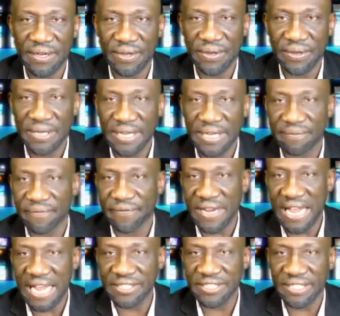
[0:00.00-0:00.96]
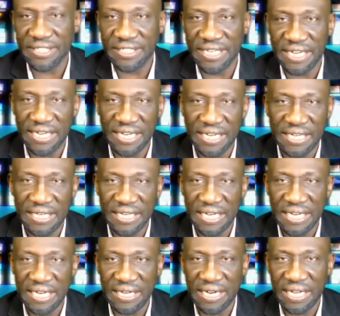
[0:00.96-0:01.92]
him flashing gun,
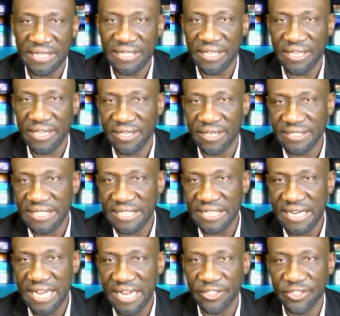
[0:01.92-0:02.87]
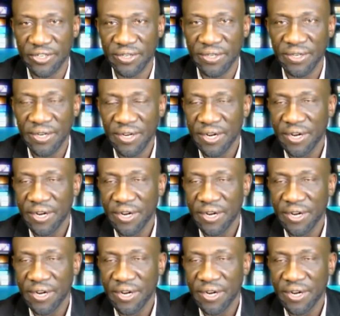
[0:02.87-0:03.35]
at the young teenager,